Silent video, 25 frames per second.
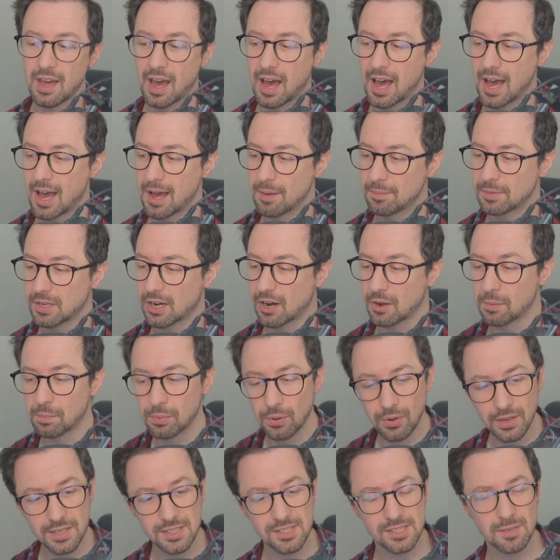you know,
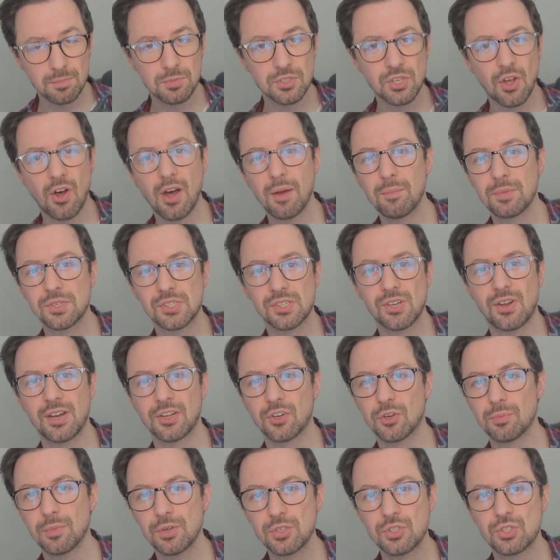putting some time
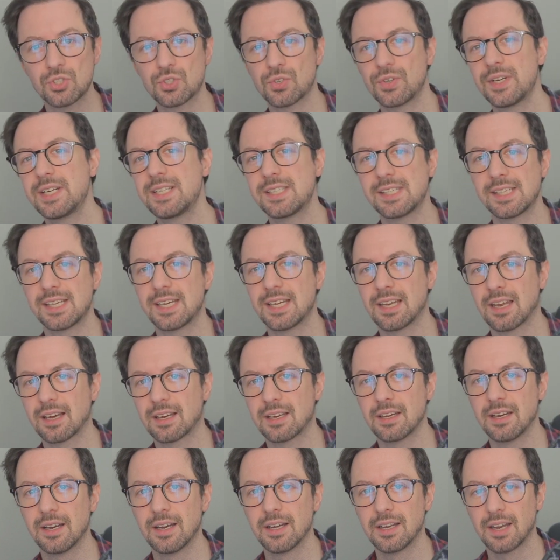aside, almost treating it
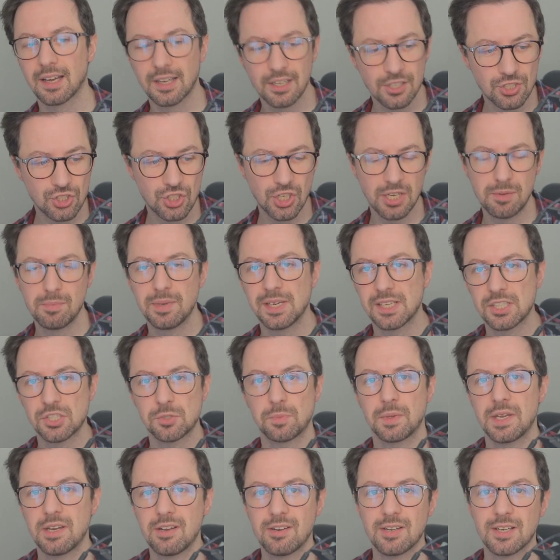like a gym
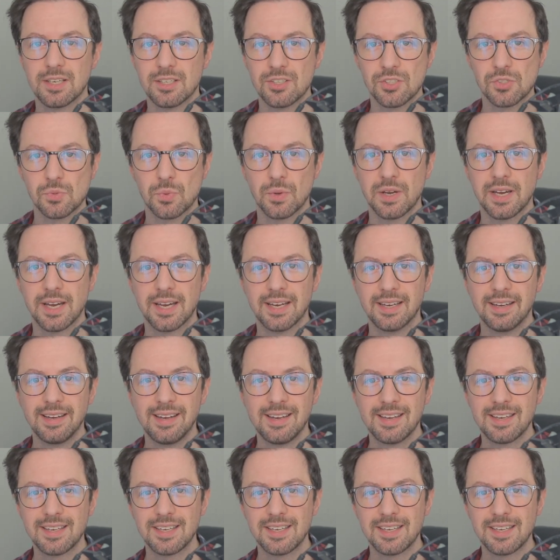experience, where,